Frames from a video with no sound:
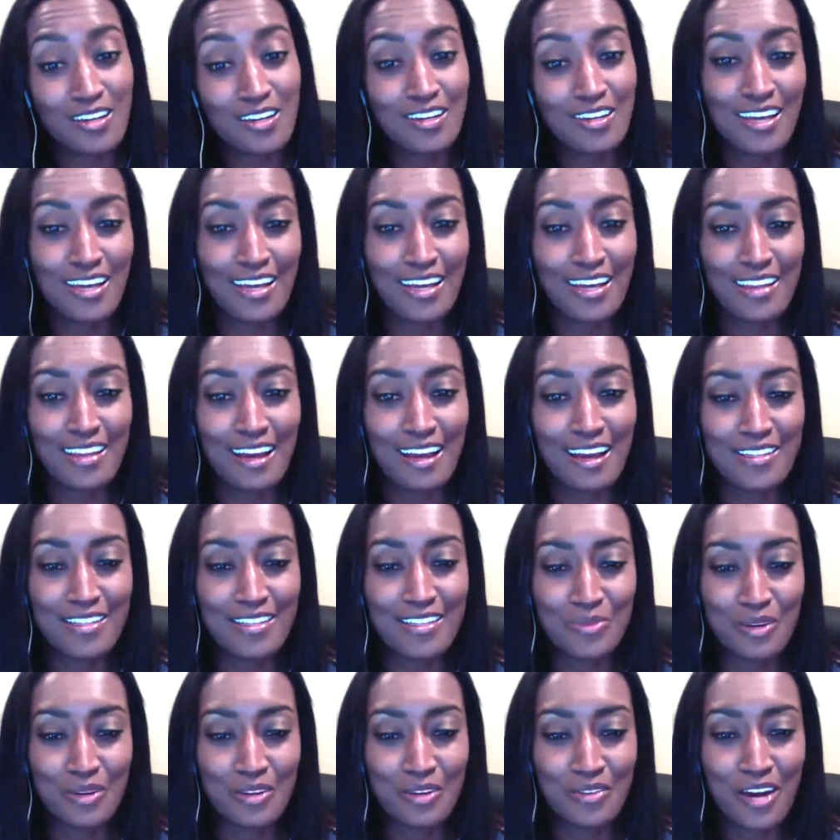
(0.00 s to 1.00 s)
And that is
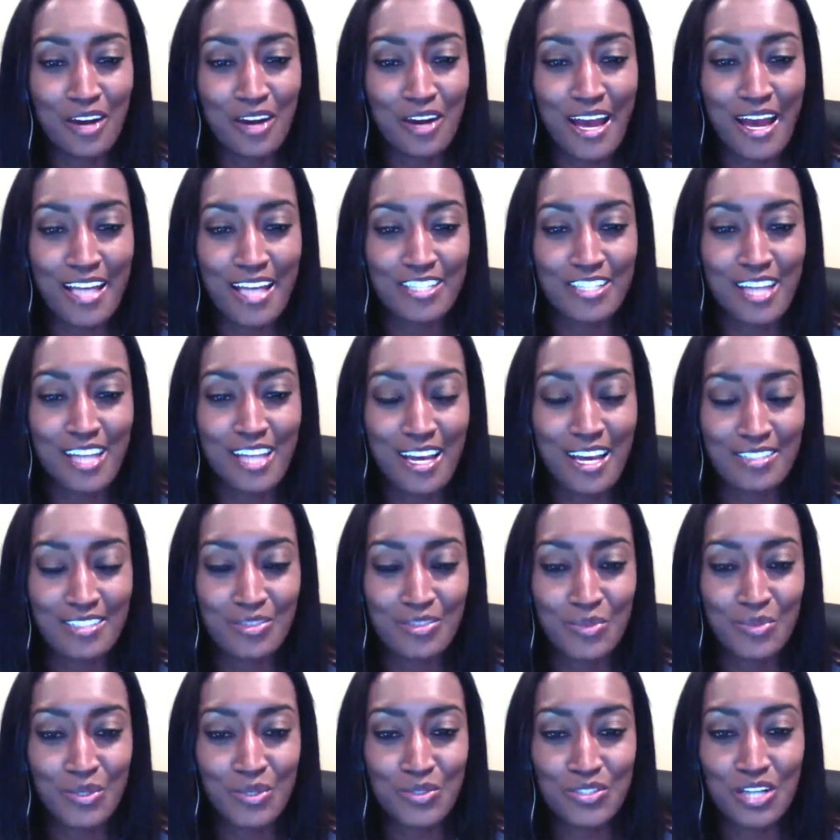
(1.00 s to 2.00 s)
one of our hashtags,
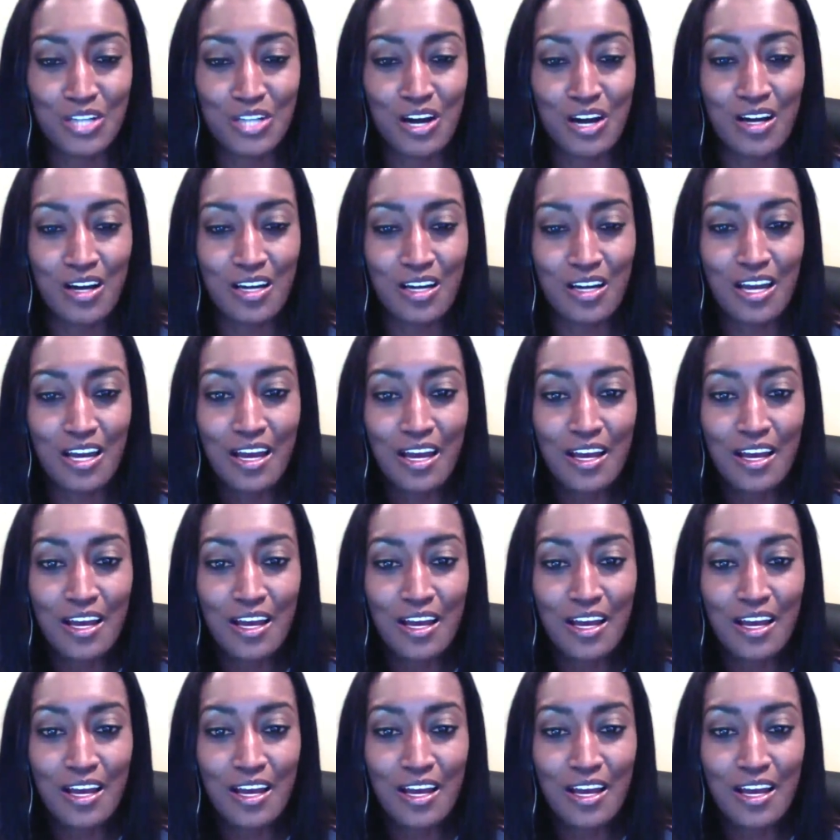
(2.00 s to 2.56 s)
real talk,